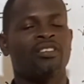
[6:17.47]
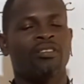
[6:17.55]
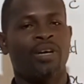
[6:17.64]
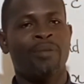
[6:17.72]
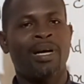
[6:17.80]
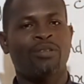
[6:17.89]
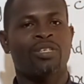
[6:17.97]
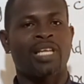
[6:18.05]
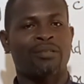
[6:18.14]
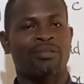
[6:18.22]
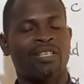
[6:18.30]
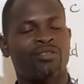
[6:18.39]
Remember to
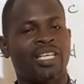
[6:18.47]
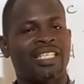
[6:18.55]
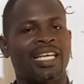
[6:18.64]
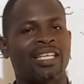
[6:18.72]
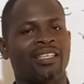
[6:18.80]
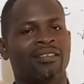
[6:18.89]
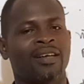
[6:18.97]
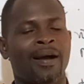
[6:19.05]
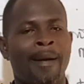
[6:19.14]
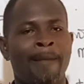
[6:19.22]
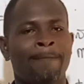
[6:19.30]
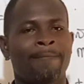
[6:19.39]
subscribe to the channel
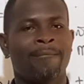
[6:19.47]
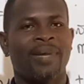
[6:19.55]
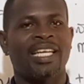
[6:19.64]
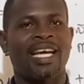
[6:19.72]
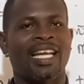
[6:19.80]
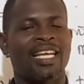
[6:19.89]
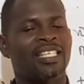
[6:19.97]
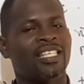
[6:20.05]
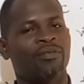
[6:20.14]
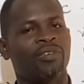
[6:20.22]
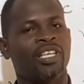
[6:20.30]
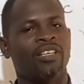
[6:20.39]
Menalights
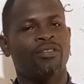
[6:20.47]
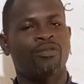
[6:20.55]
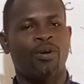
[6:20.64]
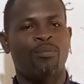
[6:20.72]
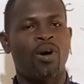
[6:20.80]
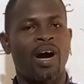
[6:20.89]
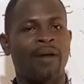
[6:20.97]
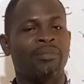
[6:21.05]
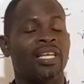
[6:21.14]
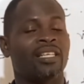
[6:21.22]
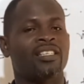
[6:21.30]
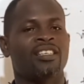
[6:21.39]
TV for more
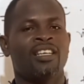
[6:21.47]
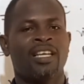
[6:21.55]
updates.